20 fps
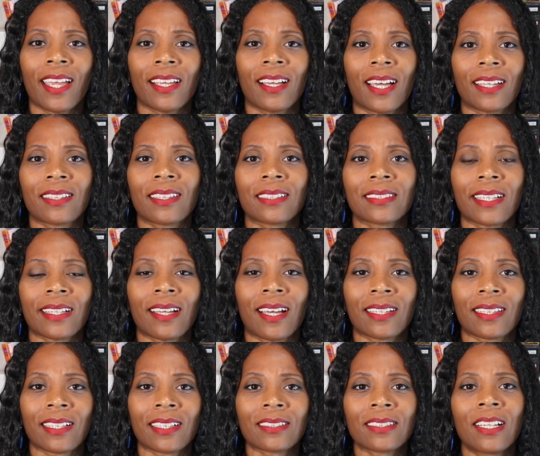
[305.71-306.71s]
got this. I
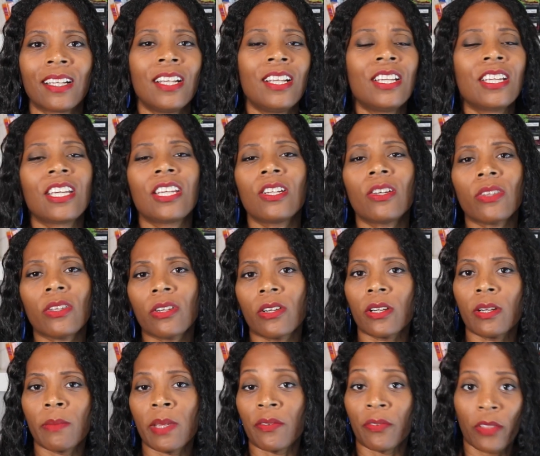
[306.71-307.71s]
got this. There are
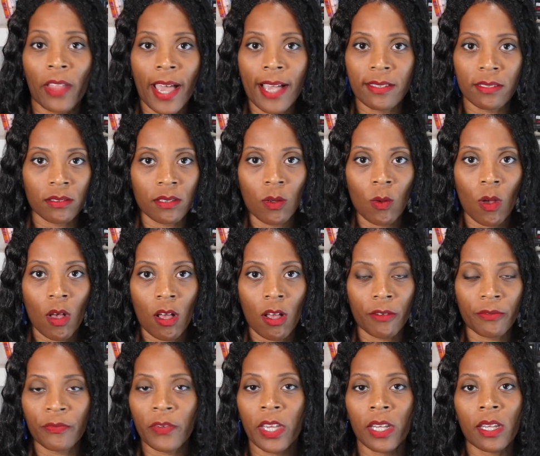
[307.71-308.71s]
going to be flies on the
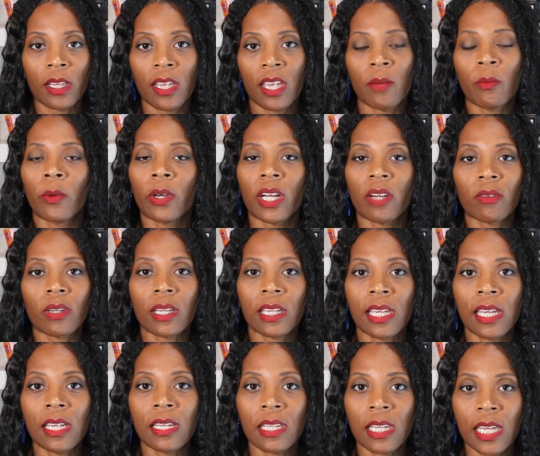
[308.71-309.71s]
wall feeding him whatever
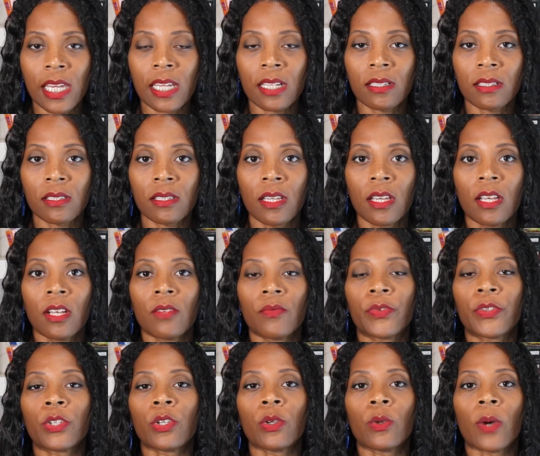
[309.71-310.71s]
he needs
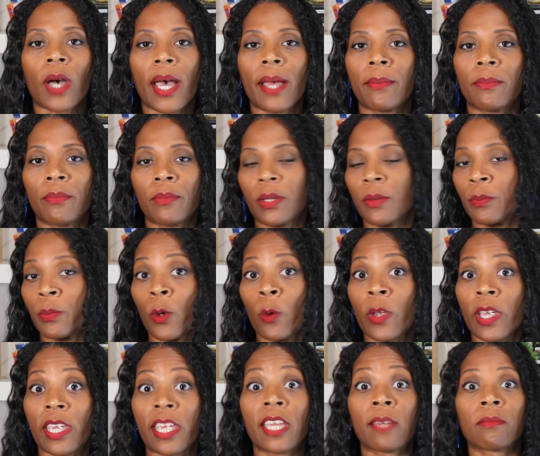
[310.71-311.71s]
to
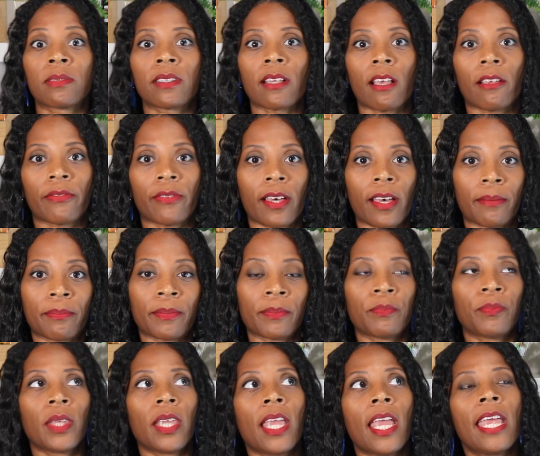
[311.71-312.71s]
buoy himself up.